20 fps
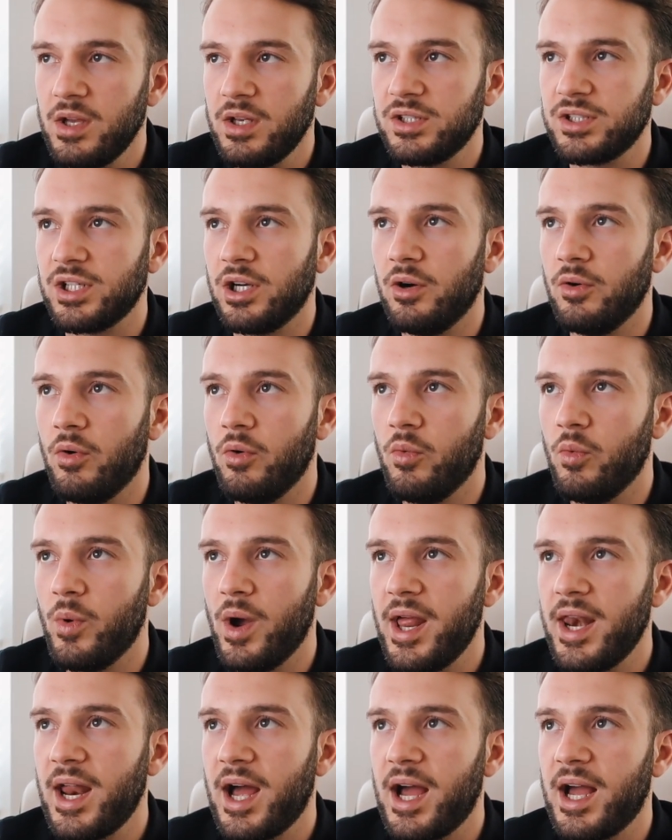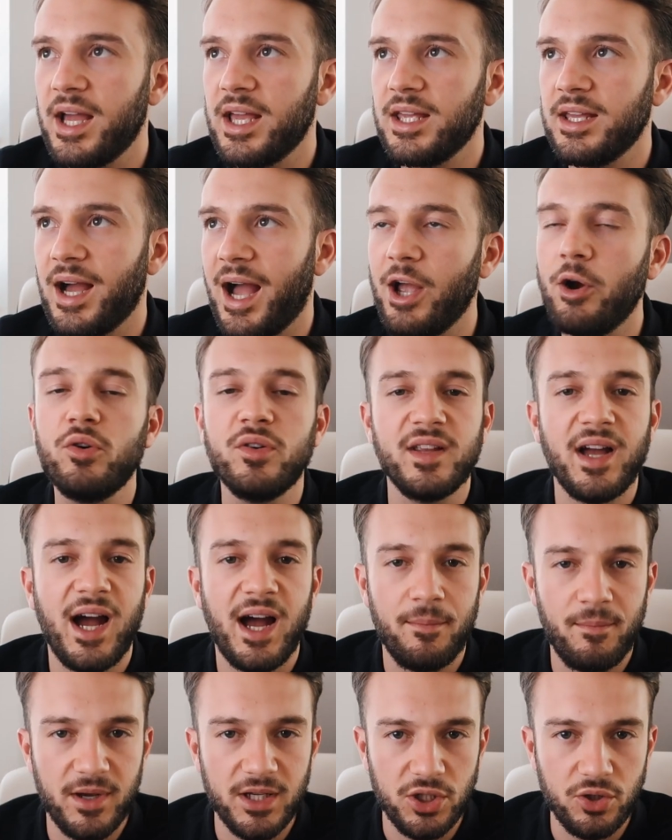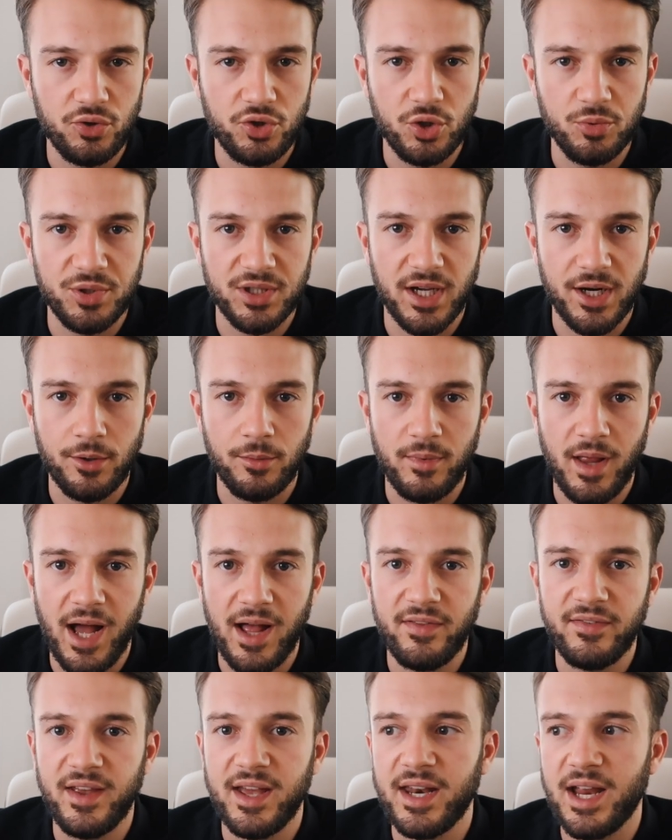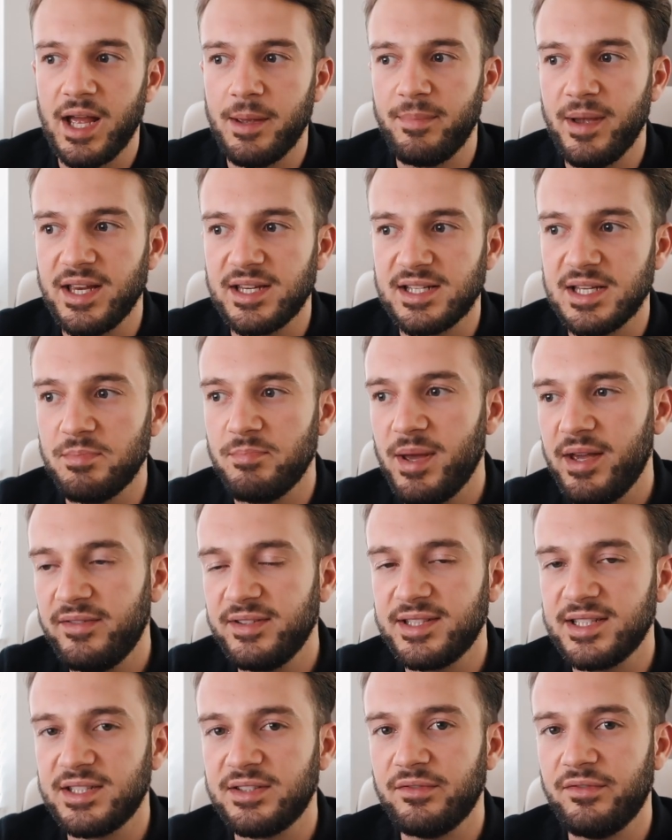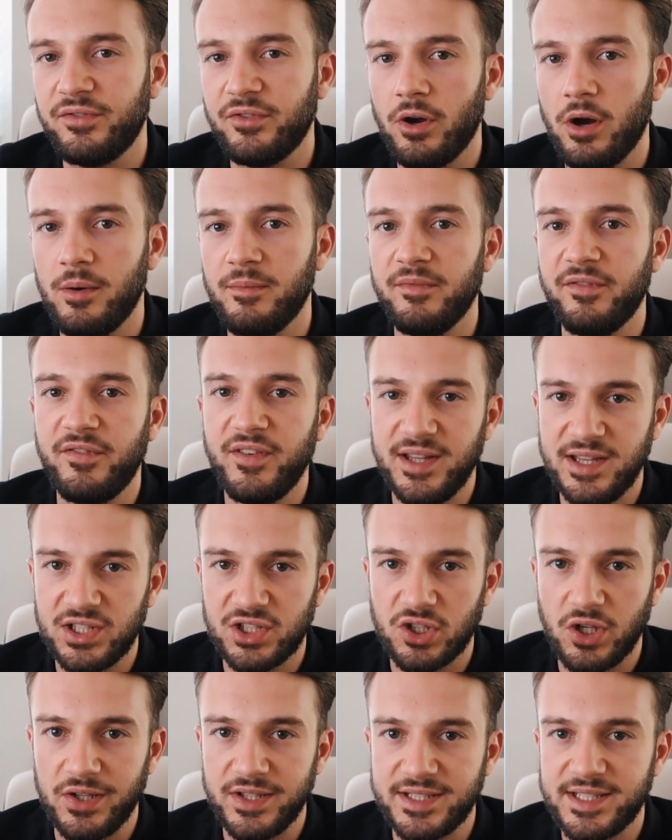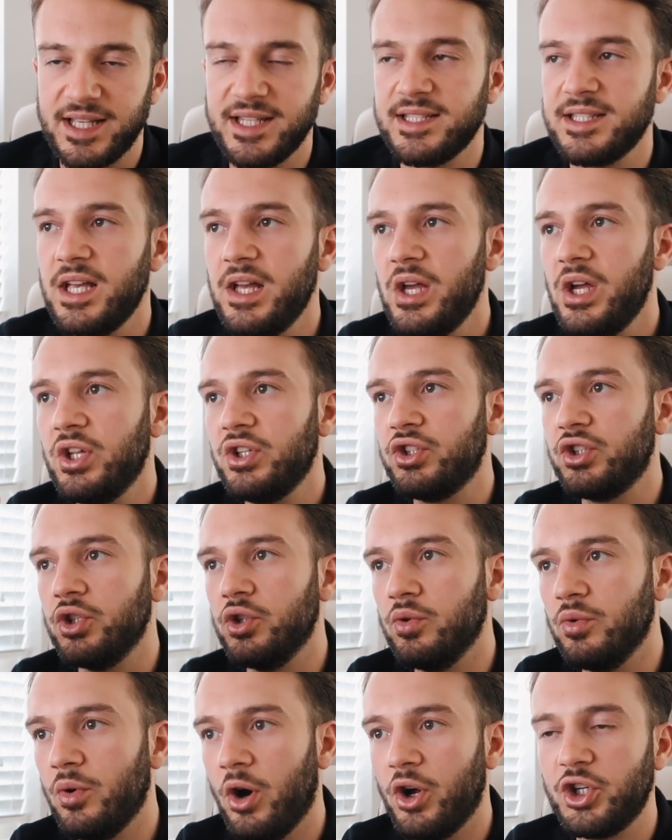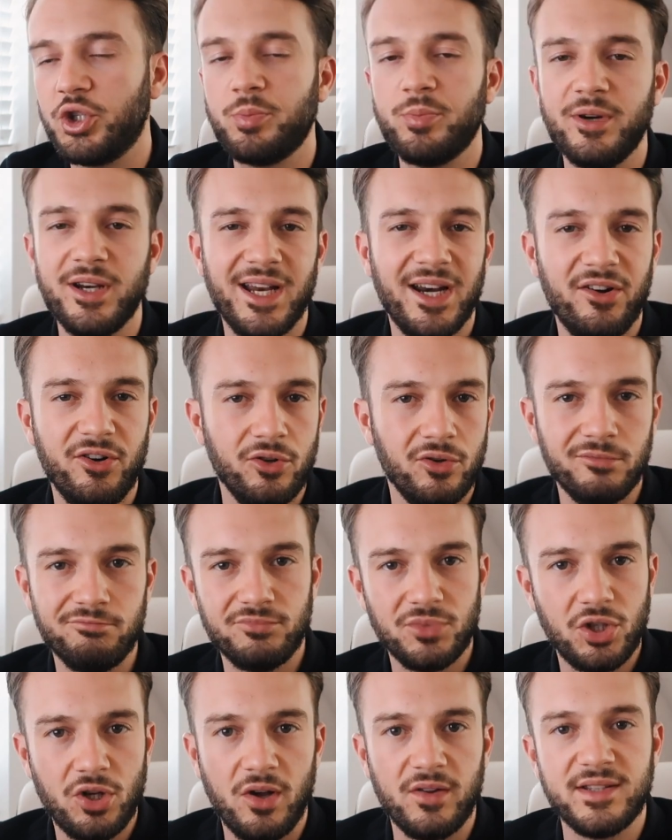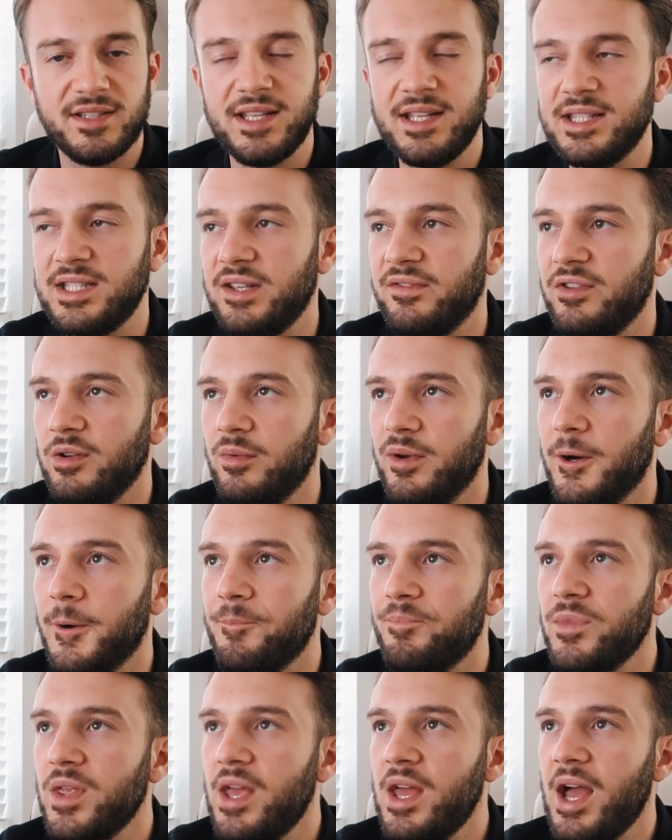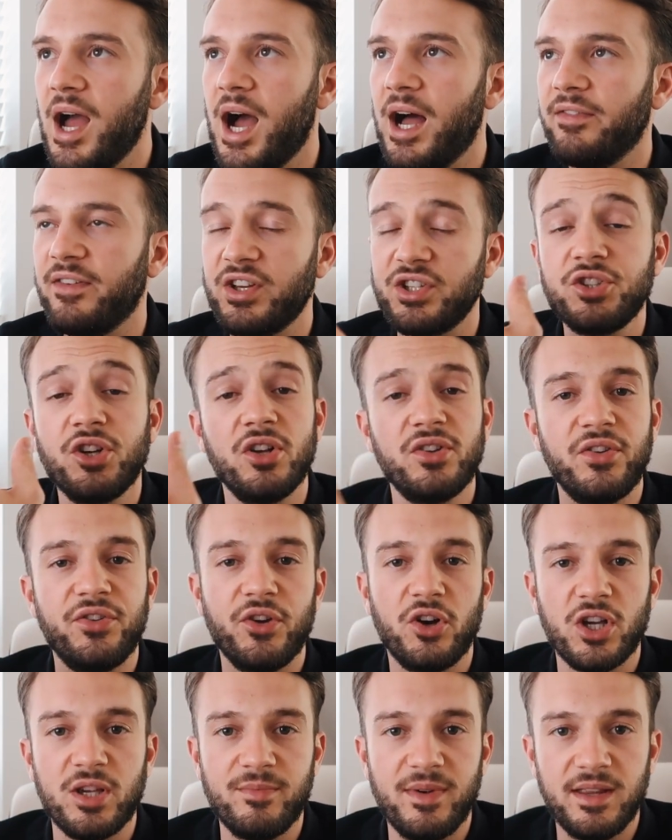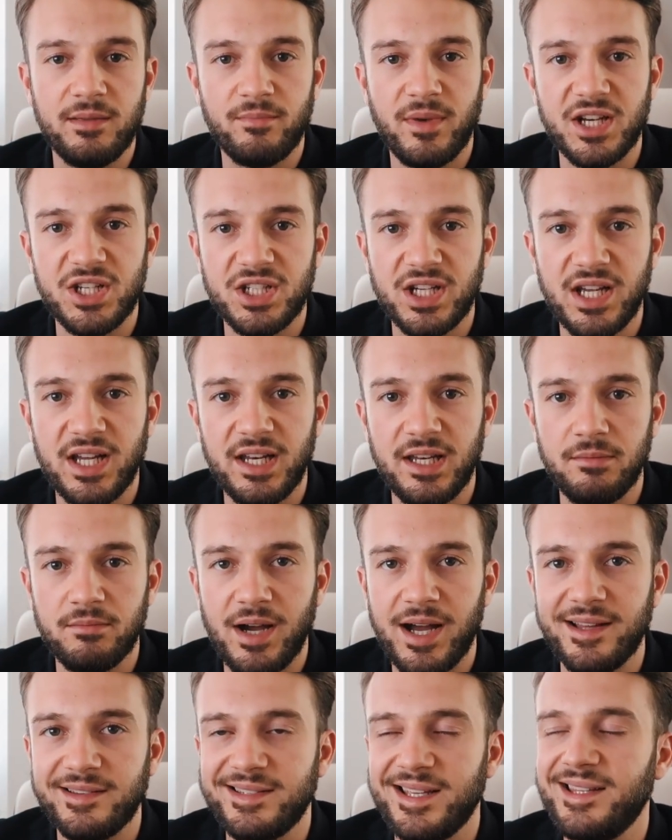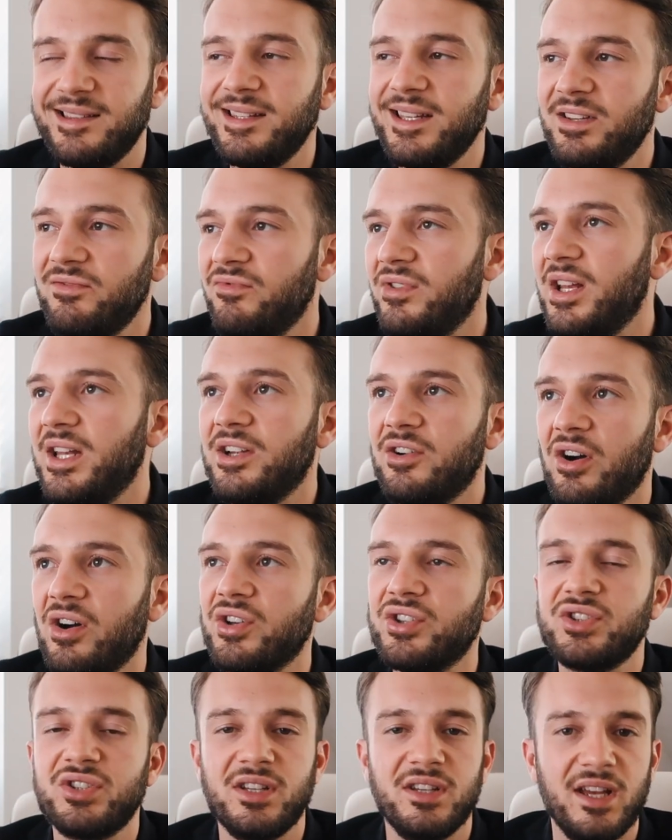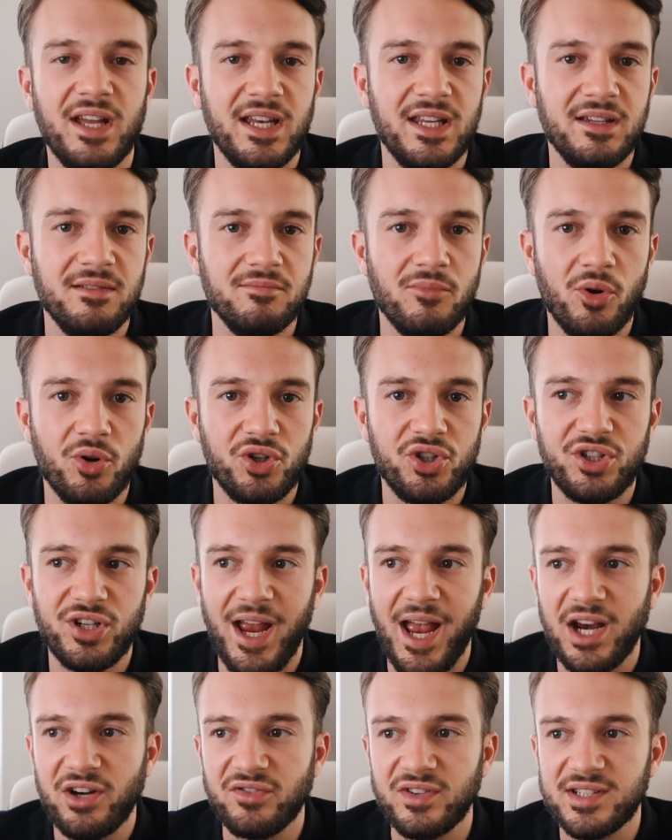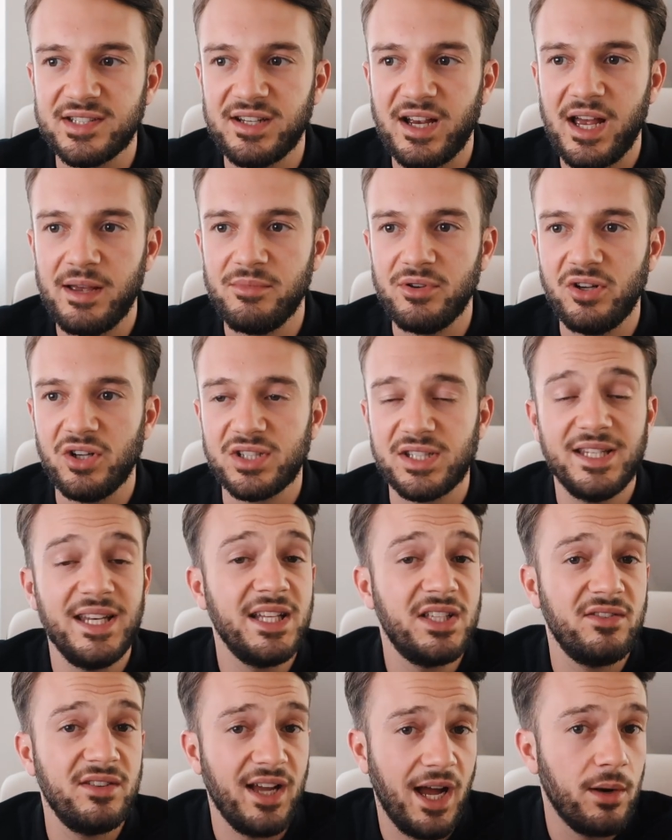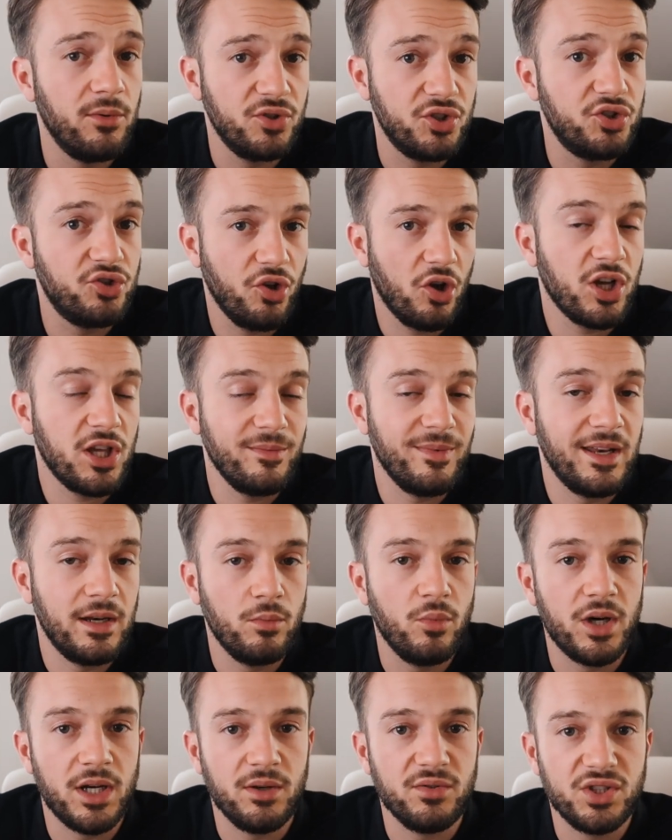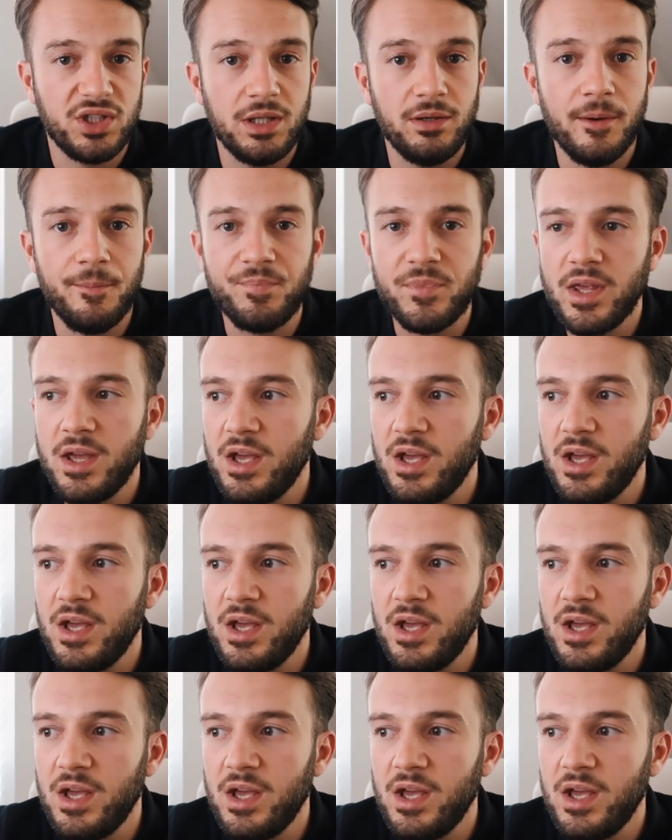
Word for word: So when I already had my YouTube channel, and then I basically pivoted from fitness content to entrepreneurial content, if you will, and I started documenting my journey, and it didn't really cost any much extra time because literally I was documenting what I was doing.